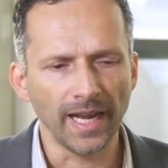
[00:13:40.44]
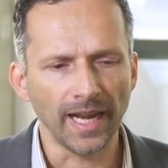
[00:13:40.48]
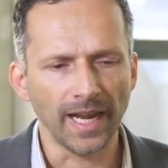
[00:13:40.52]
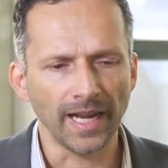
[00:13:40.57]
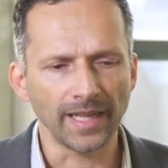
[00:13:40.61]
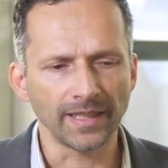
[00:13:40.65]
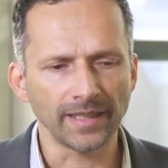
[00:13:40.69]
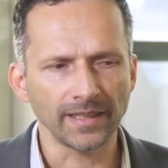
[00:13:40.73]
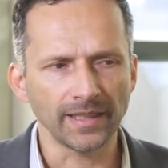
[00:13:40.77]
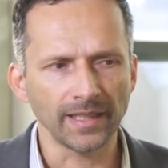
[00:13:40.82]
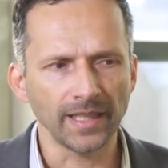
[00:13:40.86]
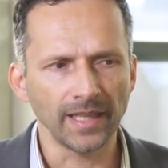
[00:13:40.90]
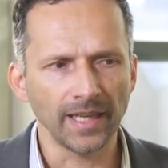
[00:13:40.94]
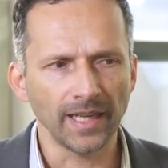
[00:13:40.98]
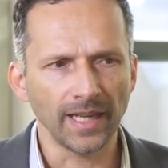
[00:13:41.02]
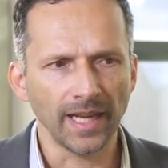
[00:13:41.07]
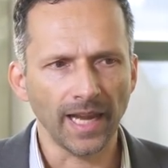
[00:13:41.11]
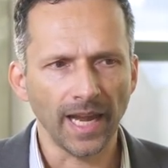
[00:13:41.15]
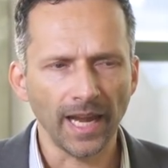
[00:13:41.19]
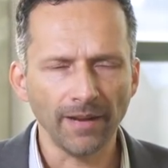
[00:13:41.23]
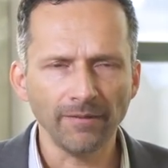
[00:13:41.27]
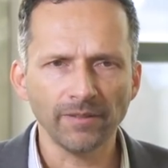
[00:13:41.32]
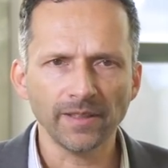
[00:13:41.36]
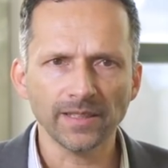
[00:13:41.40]
And
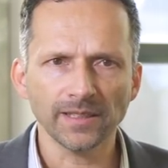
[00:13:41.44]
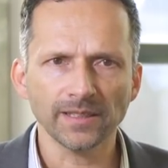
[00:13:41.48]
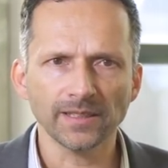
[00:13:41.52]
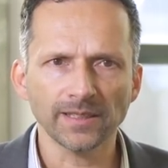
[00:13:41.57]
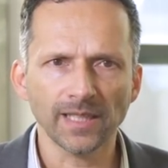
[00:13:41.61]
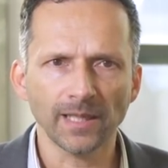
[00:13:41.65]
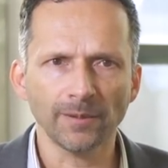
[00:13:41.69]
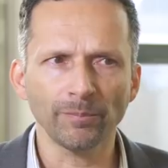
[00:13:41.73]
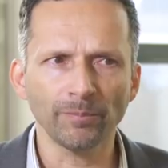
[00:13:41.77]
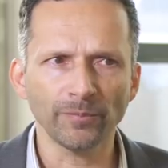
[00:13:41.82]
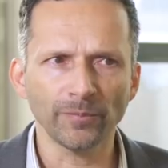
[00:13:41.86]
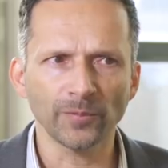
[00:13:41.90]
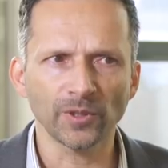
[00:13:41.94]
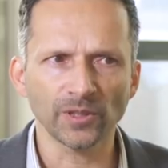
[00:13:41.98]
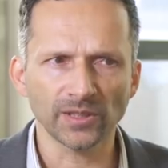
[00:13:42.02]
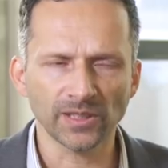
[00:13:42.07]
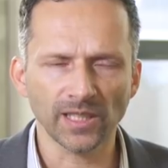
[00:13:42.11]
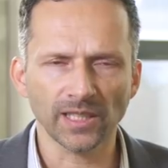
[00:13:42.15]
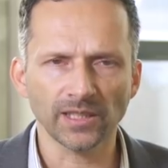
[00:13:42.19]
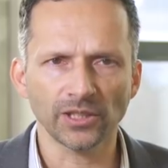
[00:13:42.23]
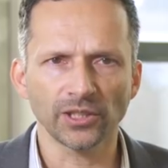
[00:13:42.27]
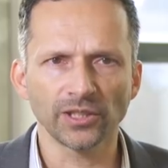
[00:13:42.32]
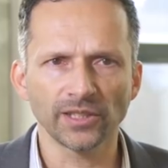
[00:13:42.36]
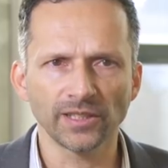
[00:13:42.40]
having some
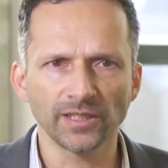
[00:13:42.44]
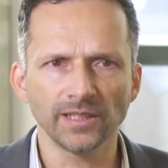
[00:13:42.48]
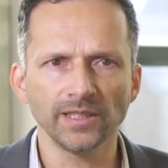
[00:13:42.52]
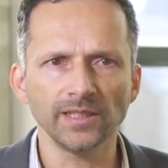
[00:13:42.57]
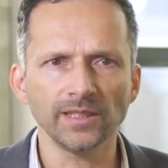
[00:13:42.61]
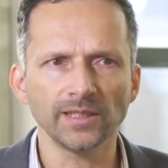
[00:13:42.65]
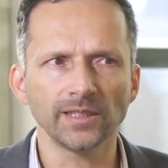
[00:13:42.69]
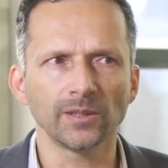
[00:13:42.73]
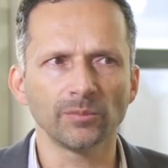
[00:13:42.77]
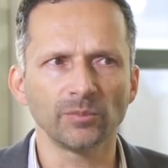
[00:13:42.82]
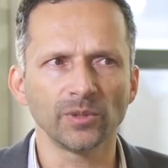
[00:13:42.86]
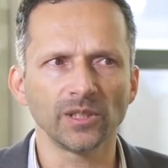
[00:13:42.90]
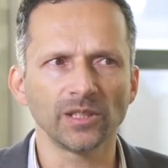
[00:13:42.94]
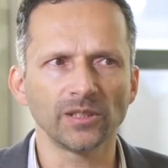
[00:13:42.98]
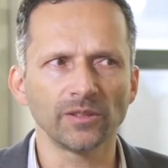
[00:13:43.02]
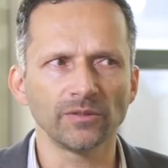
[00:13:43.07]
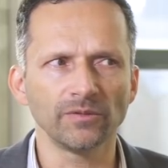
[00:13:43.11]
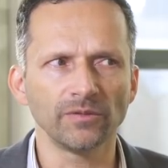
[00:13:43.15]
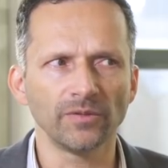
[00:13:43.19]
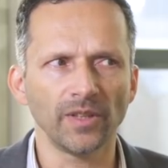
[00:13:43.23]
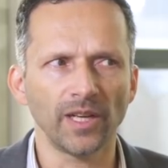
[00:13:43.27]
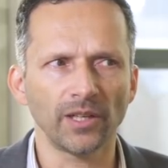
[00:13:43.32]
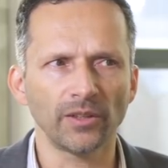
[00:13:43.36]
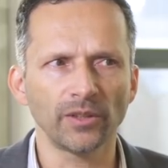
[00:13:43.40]
such a system is
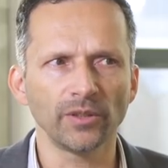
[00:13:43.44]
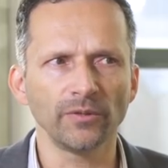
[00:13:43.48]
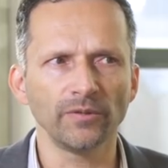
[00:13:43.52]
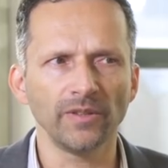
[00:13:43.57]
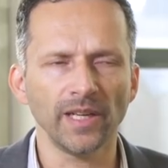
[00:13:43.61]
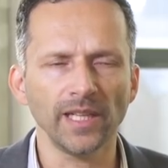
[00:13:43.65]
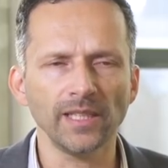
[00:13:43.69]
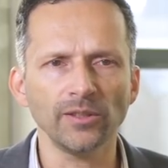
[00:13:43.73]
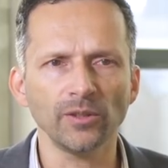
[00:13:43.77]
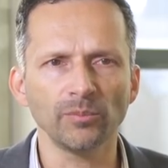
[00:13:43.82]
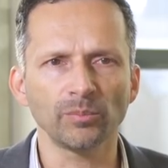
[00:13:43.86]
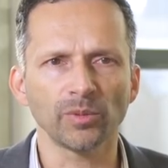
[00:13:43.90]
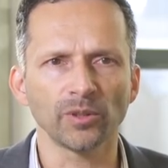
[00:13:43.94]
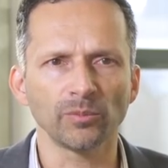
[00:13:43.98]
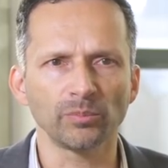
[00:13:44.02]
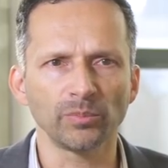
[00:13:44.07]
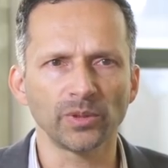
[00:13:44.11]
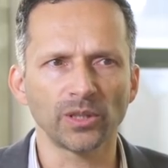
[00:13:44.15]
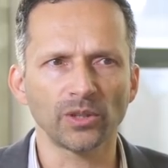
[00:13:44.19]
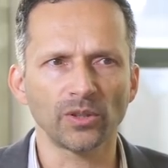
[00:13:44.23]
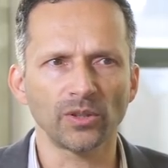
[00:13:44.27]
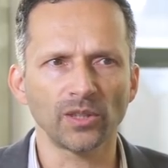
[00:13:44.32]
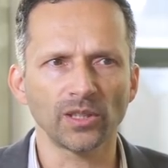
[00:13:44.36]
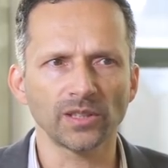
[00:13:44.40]
very valuable
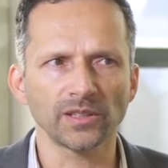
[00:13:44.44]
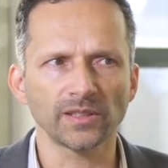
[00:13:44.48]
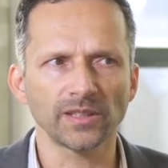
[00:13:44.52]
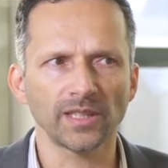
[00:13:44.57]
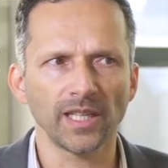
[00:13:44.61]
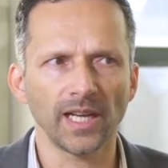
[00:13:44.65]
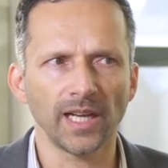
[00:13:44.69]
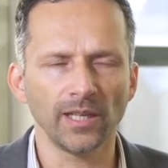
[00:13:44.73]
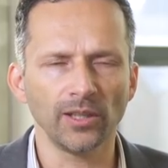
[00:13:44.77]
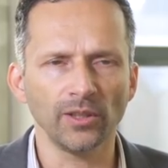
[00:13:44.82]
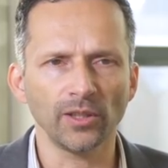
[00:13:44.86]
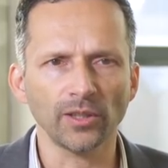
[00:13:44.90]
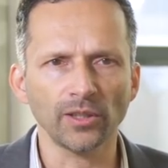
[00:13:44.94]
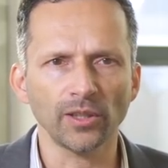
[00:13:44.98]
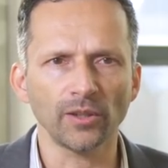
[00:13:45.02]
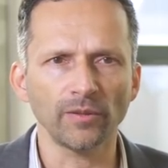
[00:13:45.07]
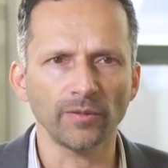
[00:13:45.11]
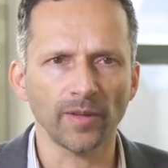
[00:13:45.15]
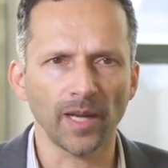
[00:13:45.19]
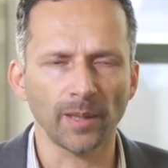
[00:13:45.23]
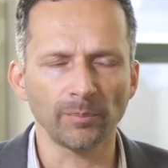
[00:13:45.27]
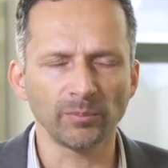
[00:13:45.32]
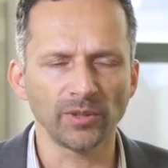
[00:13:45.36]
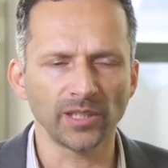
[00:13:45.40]
because there are a lot
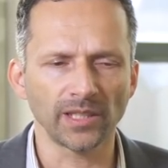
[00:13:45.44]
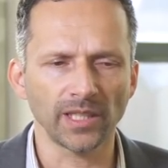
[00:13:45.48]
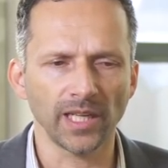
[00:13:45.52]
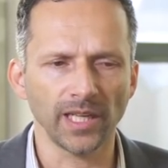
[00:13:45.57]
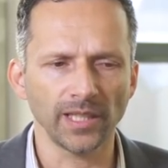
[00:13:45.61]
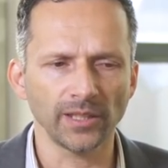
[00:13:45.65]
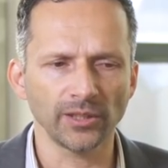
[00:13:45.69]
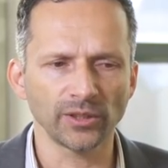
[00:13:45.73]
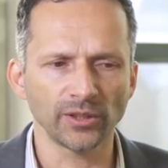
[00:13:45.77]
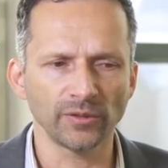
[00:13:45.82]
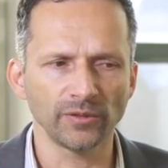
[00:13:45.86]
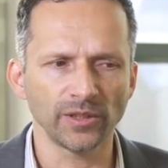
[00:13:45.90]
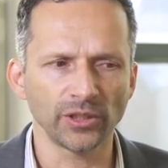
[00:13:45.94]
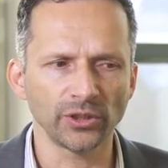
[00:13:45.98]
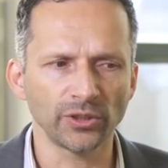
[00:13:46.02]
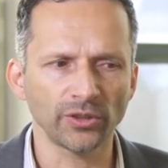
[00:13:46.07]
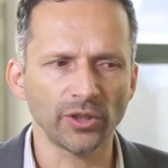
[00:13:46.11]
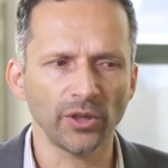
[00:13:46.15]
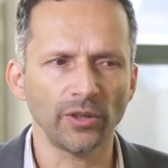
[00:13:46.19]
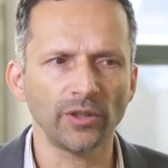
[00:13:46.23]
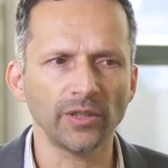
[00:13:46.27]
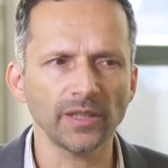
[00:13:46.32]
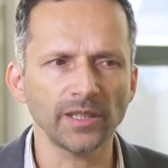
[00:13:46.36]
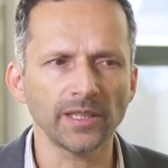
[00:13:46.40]
of applications which
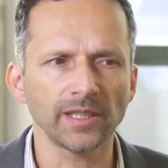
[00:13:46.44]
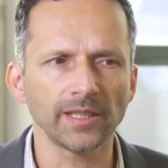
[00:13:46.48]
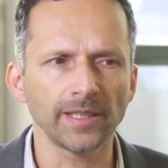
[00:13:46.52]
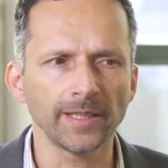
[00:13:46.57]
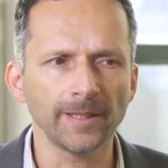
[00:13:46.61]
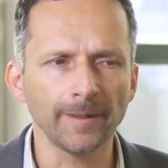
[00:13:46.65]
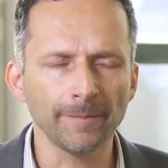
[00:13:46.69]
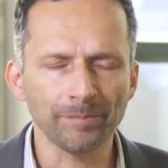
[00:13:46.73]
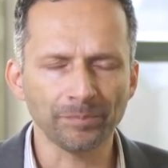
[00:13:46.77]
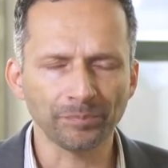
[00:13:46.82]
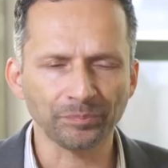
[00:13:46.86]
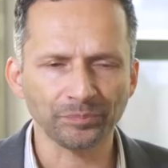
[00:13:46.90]
currently